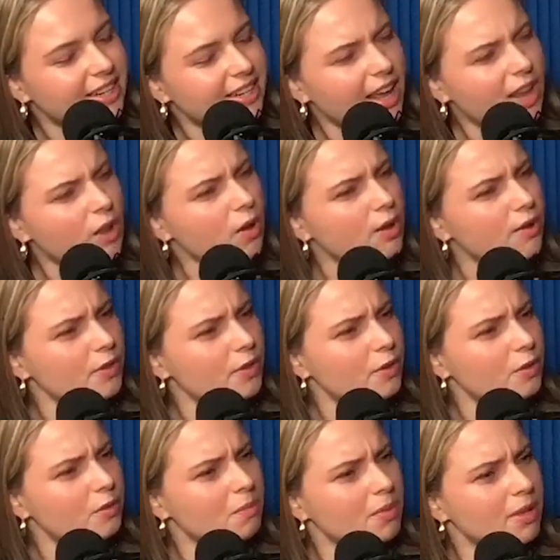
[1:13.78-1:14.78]
How long have
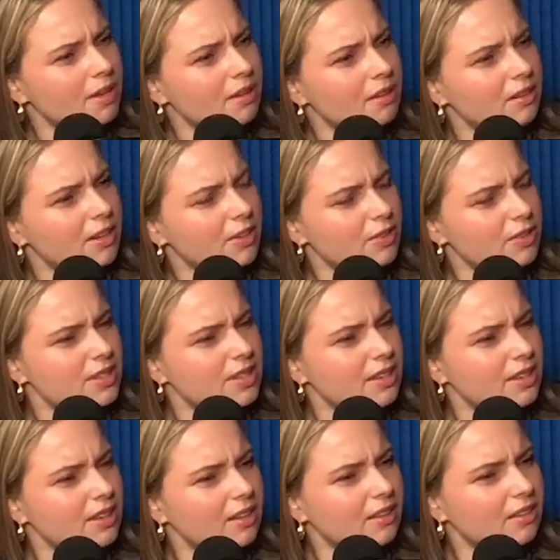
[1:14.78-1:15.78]
you been
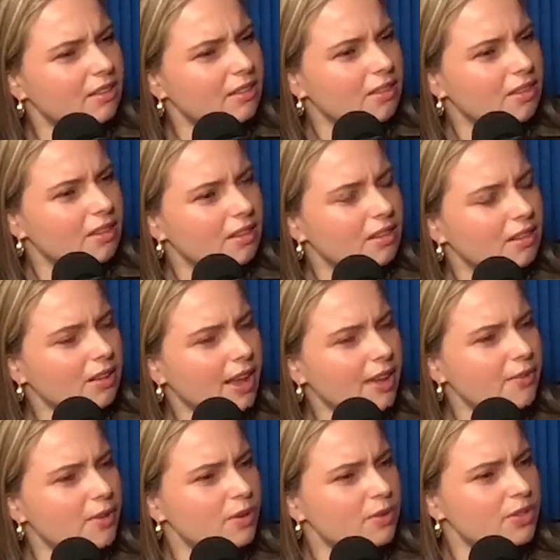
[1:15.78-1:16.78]
interested in the
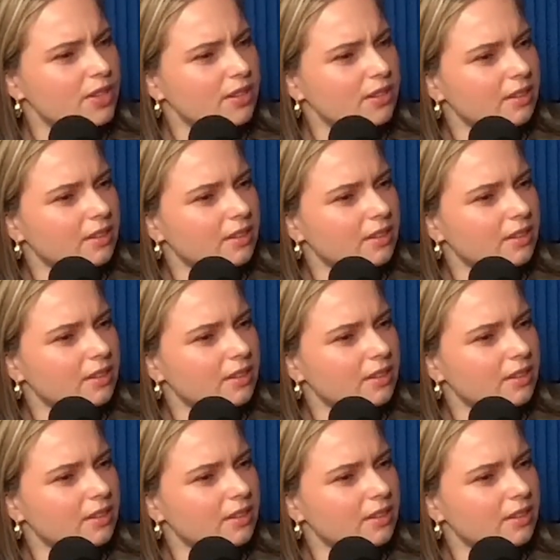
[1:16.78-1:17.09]
life coaching?